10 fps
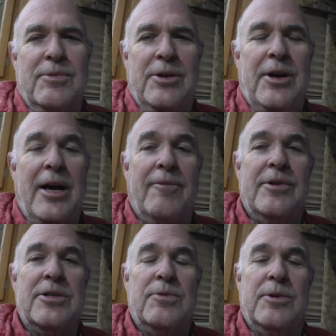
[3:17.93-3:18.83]
when you have
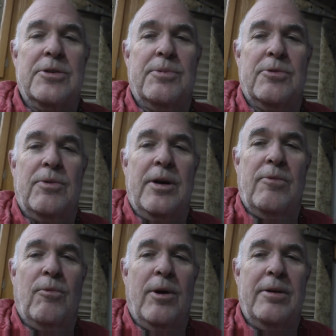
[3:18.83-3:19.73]
to switch
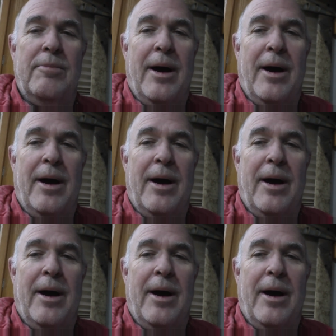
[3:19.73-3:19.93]
between one